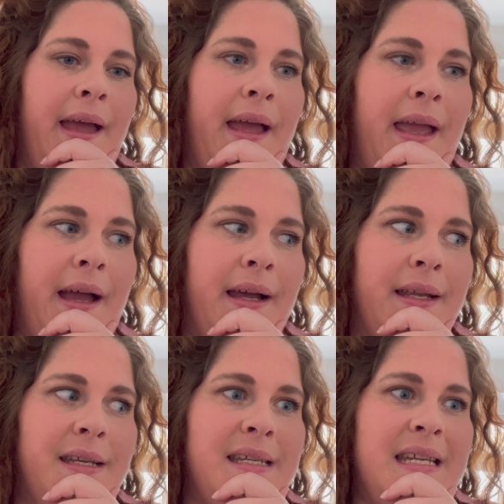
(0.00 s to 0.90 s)

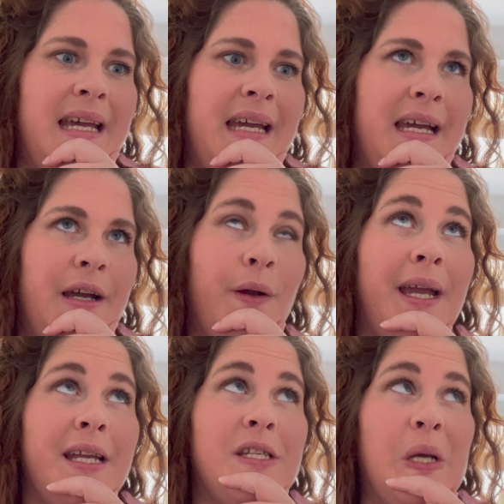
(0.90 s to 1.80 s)
And
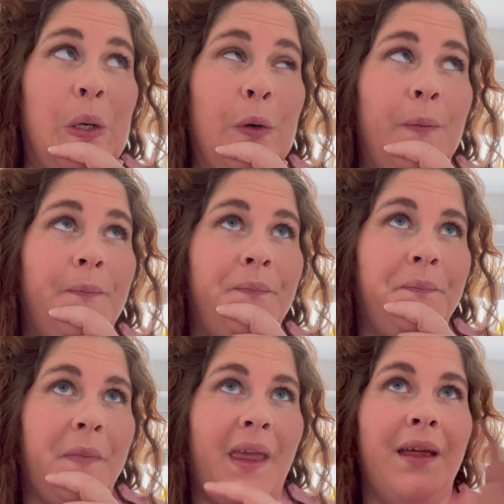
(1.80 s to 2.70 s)
okay, so
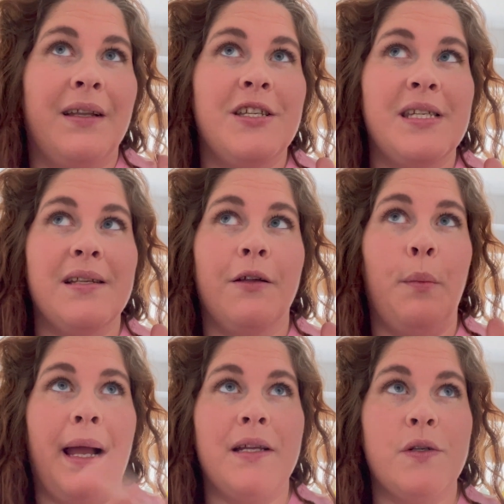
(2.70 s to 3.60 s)
just a little
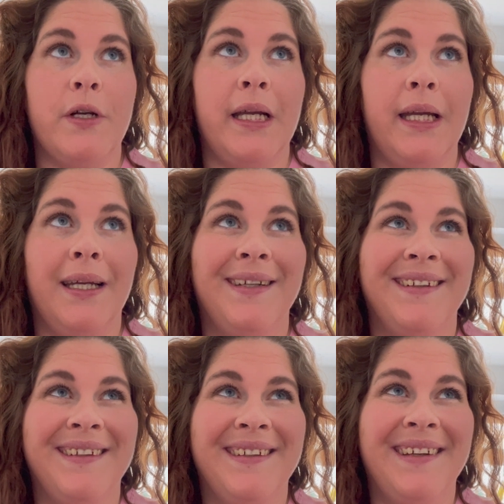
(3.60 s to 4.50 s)
backstory.
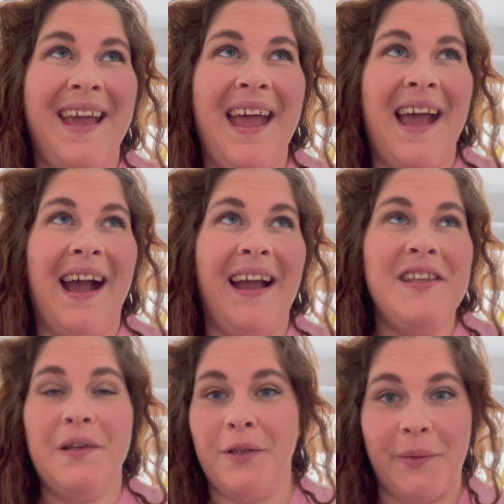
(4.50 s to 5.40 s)
I
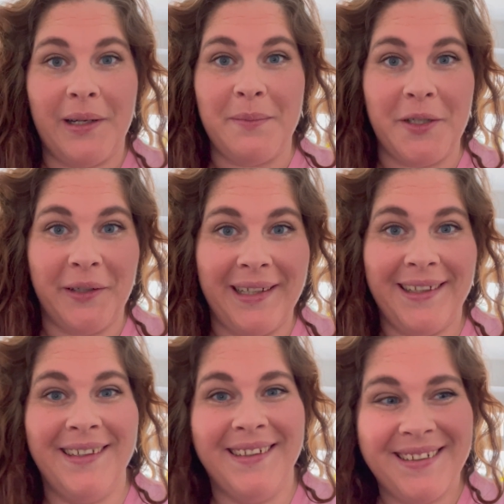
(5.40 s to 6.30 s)
don't know what I'm doing.
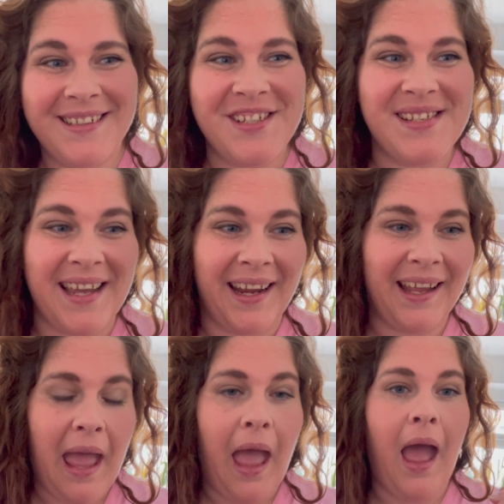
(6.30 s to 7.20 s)
Just saying.
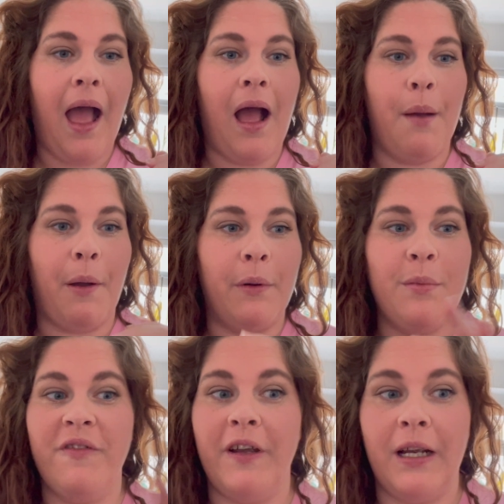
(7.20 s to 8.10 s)
I want
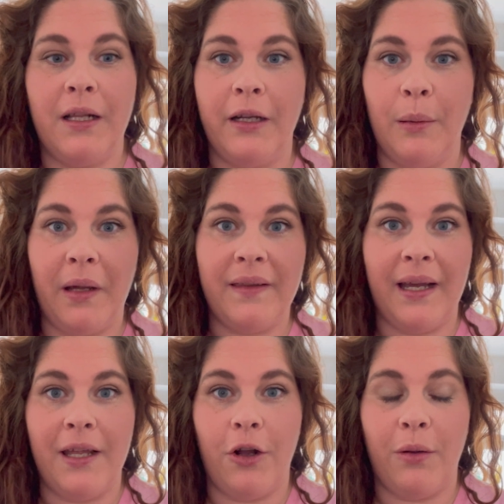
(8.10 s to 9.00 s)
to be very clear about
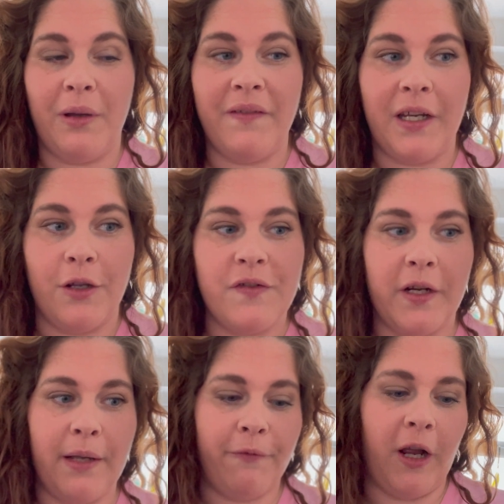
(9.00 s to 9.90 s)
that in all of my videos,
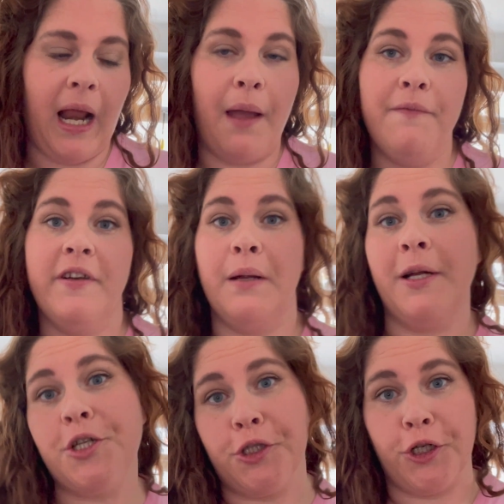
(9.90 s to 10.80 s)
very upfront. I'm very
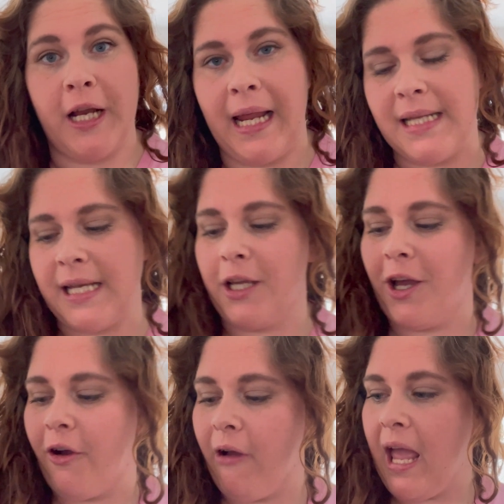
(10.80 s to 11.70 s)
much learning as I
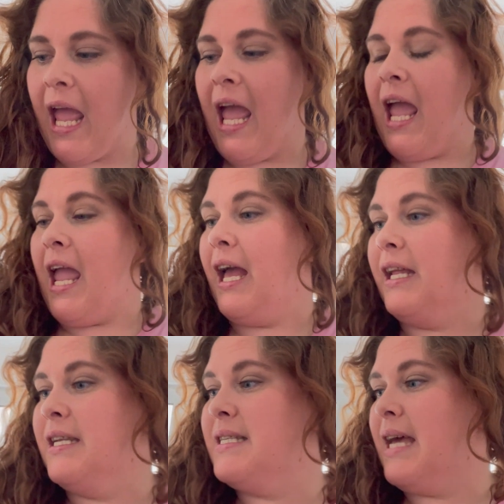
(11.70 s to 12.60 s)
go.
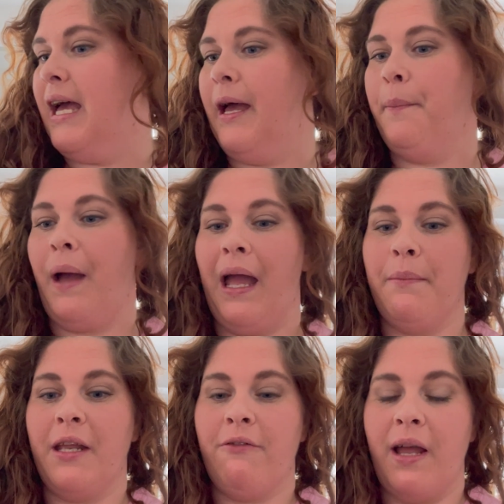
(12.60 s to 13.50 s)
And I'm
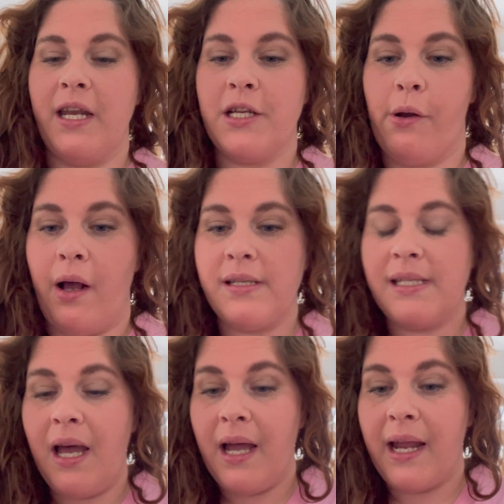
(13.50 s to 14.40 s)
getting ready to go
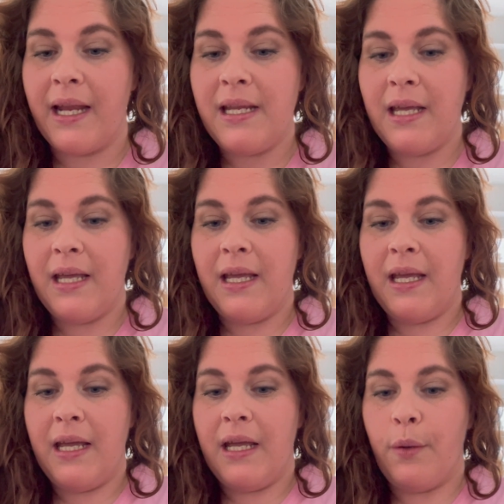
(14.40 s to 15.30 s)
outside.
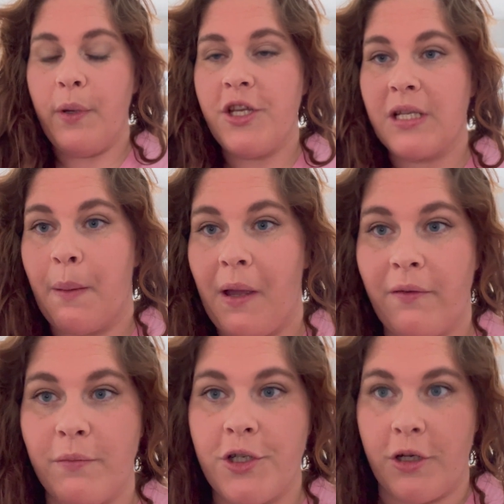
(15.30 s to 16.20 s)
We just got back
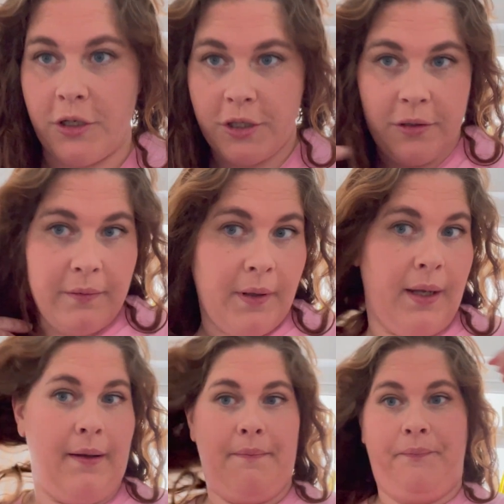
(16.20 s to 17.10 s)
from church.
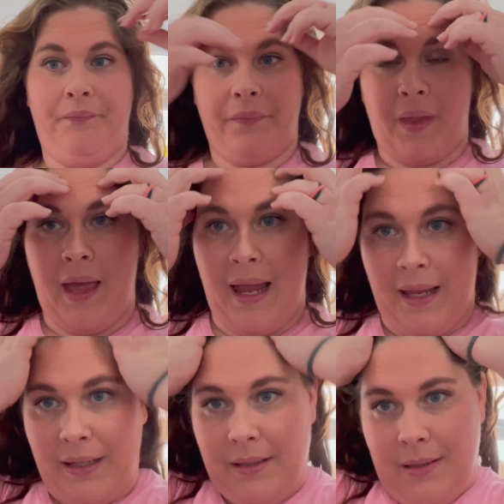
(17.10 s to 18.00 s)

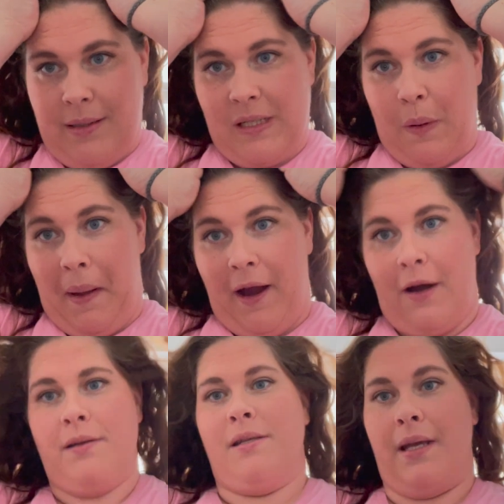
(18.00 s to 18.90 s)
And that's why my
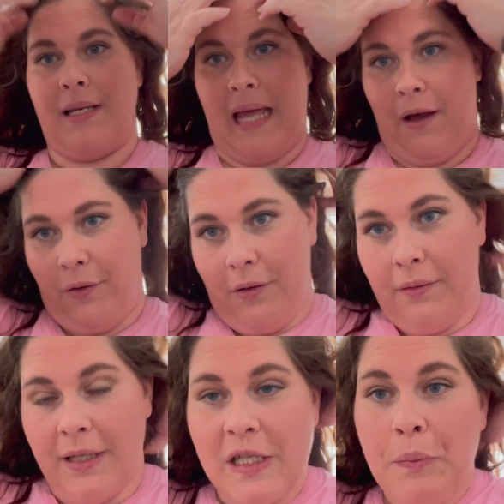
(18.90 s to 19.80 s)
hair is like down.
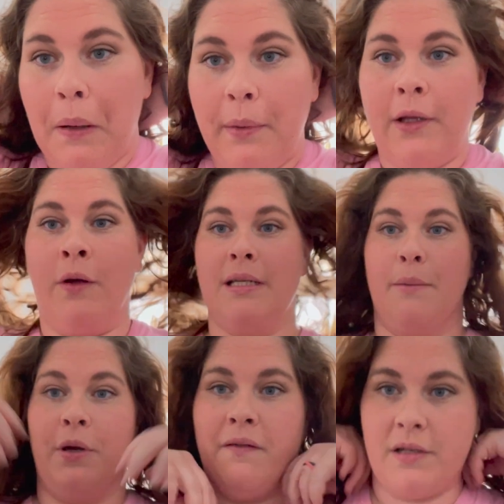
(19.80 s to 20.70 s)
This is probably the only
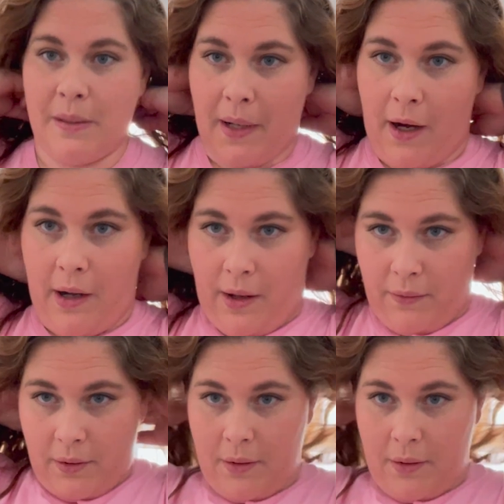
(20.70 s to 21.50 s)
time you'll ever see my hair down.